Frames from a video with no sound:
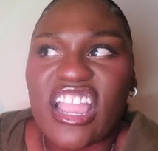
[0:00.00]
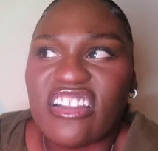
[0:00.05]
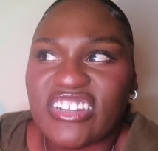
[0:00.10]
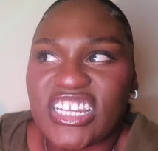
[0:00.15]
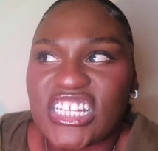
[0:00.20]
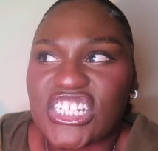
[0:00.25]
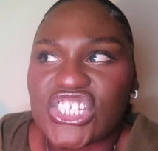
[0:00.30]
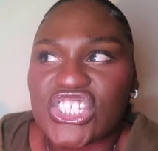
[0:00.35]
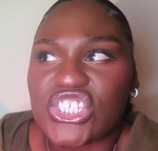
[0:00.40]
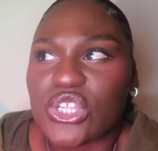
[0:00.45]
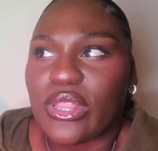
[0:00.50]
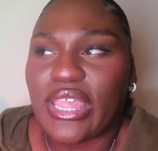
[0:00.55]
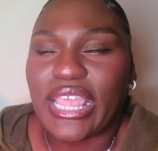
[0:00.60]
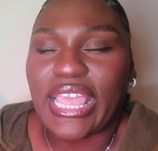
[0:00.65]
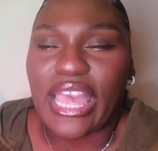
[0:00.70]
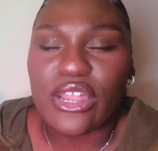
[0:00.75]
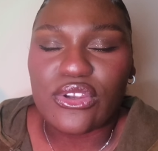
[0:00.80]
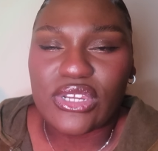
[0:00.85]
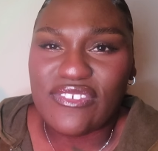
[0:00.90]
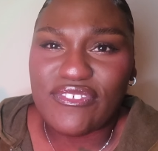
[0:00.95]
rich, so like
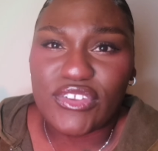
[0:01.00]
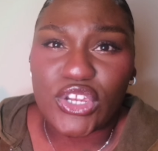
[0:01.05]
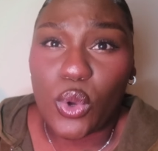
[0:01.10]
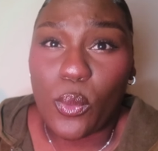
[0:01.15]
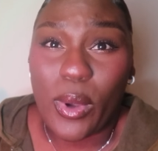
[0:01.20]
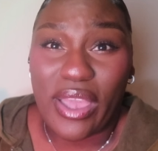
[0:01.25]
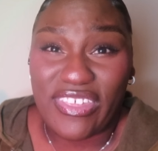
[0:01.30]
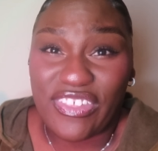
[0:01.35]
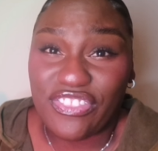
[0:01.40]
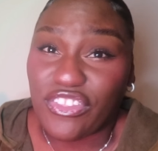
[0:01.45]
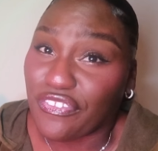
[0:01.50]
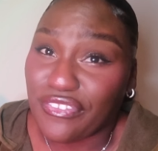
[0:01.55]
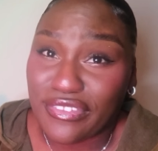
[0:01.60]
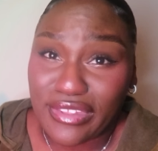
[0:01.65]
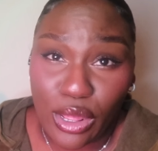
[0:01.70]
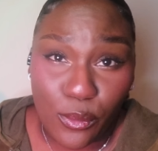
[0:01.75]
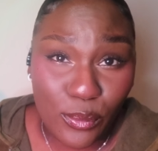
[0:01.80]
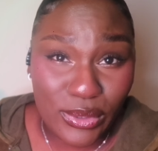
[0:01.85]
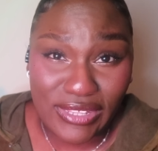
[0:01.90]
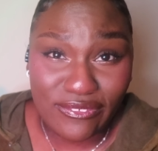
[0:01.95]
I don't even know why they thought
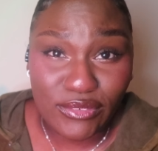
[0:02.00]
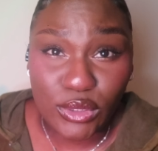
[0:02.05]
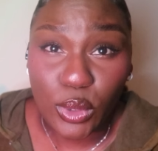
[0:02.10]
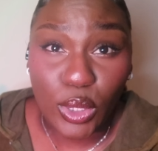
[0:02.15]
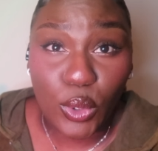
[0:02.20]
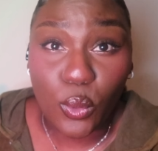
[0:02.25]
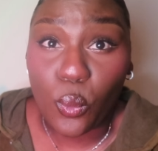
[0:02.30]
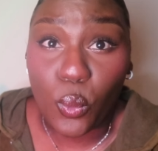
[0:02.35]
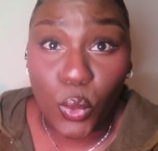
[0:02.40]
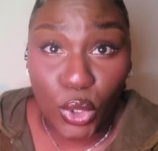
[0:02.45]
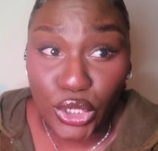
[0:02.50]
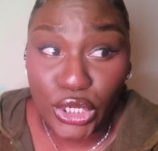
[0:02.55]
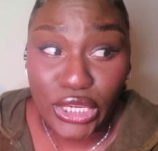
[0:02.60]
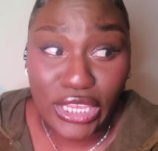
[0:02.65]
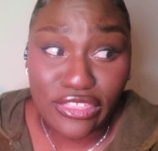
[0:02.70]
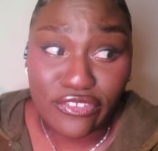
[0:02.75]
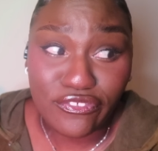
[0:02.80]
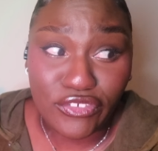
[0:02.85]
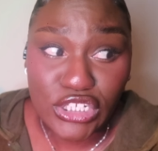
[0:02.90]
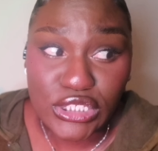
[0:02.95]
that would even like work
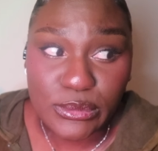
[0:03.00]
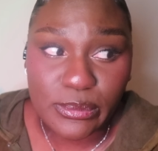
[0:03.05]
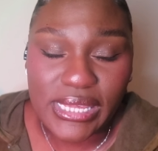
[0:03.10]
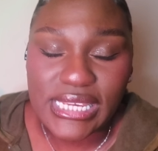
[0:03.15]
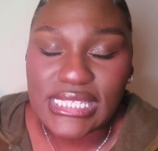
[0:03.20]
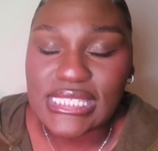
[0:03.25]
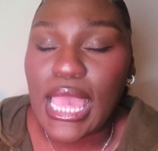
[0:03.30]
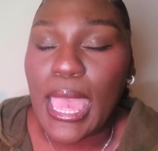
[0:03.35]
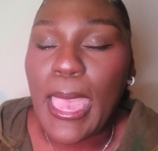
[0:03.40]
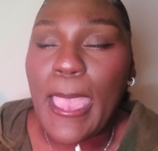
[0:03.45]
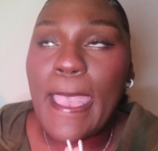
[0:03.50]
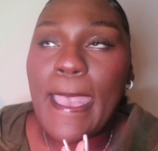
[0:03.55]
in the first place.